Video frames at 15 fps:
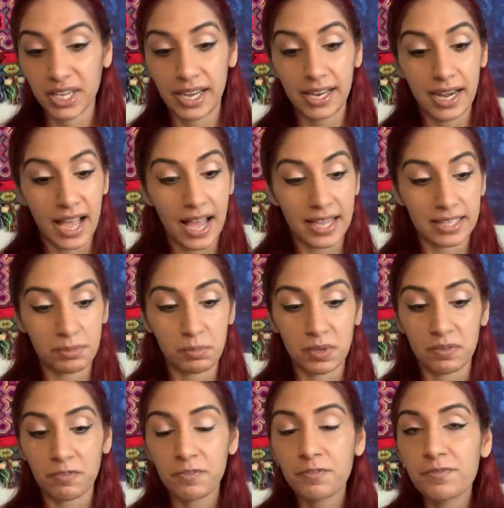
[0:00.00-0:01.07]
It has
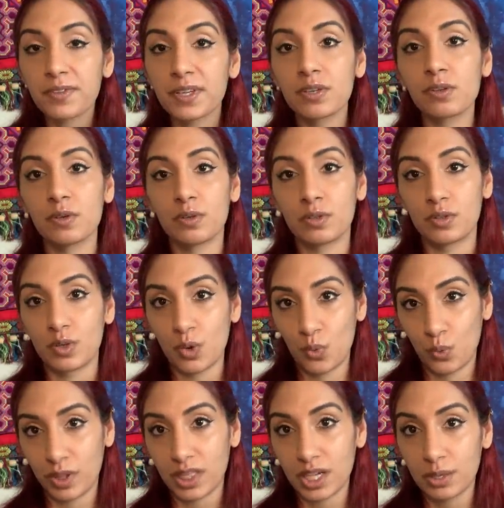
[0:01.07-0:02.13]
been filled
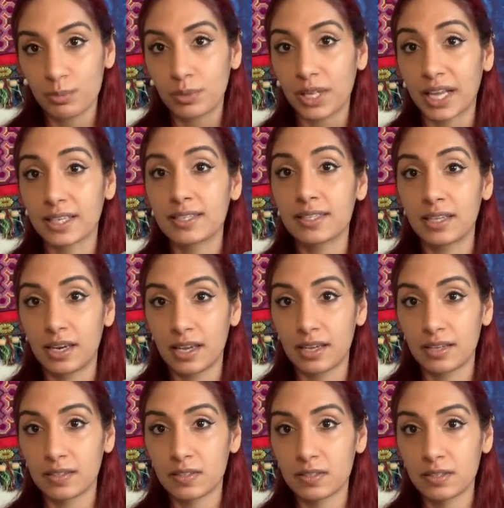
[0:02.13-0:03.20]
with
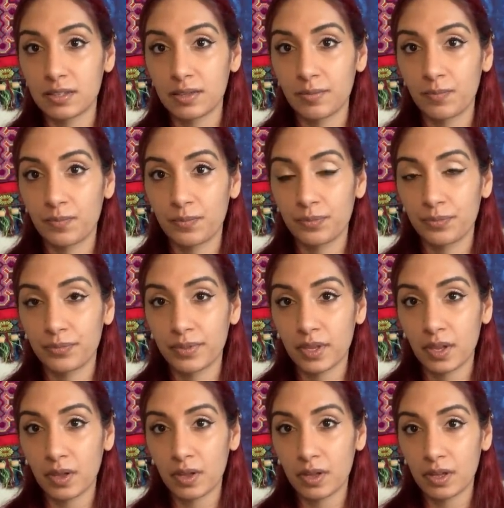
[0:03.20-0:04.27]
complexities.
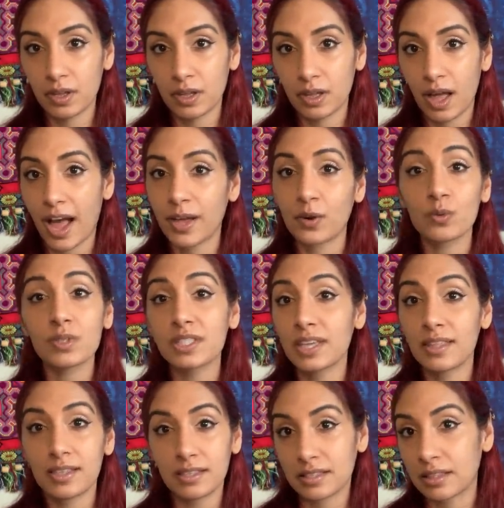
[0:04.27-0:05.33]
I don't
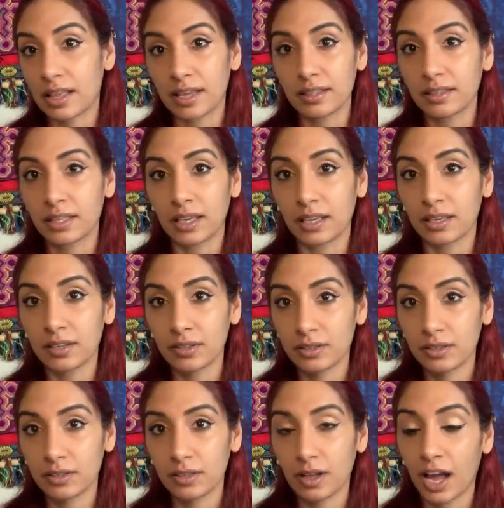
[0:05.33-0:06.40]
say this lightly.
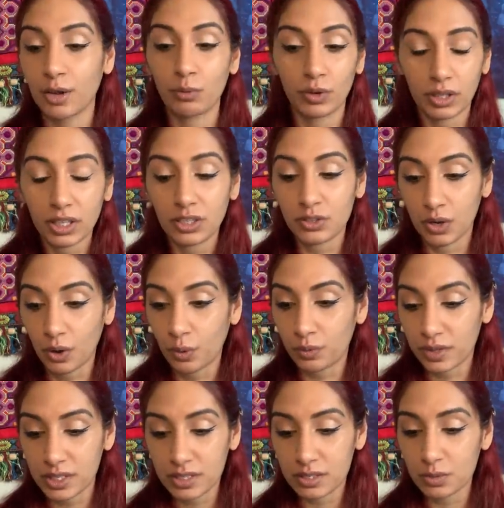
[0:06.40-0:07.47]
I really
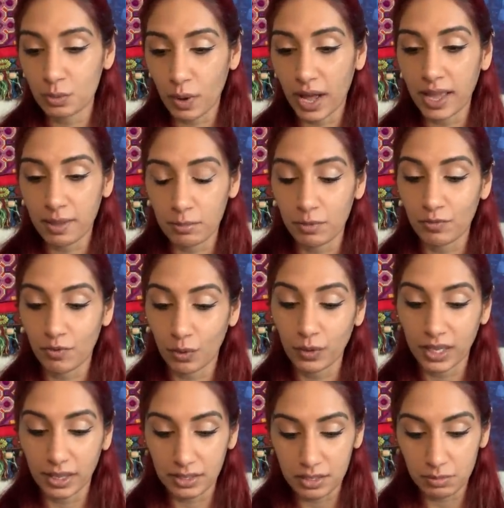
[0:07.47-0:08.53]
don't. This is why I'm
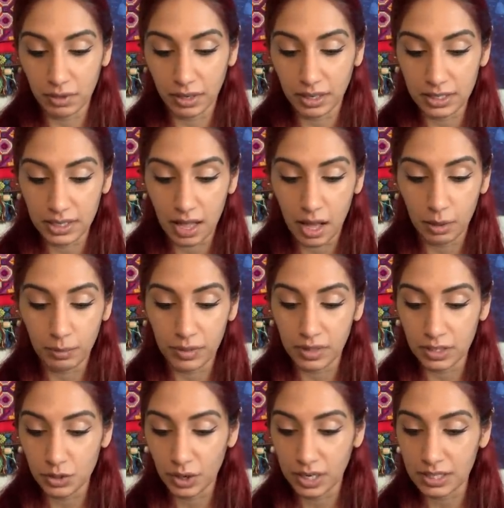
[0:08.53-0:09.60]
invoking spirit to help in
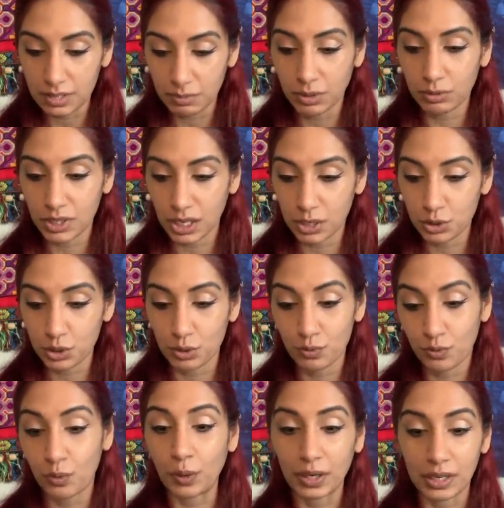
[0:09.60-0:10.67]
the transmutation
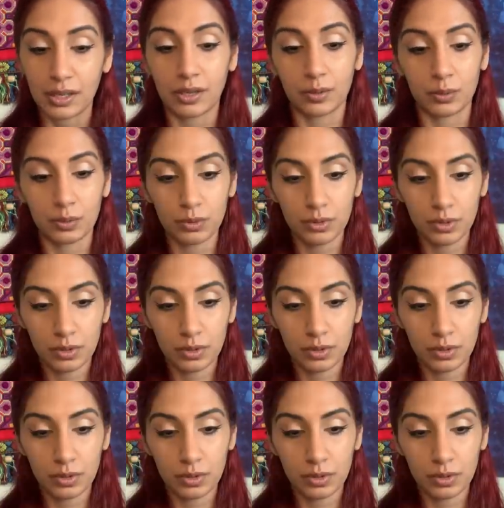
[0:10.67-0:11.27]
for you.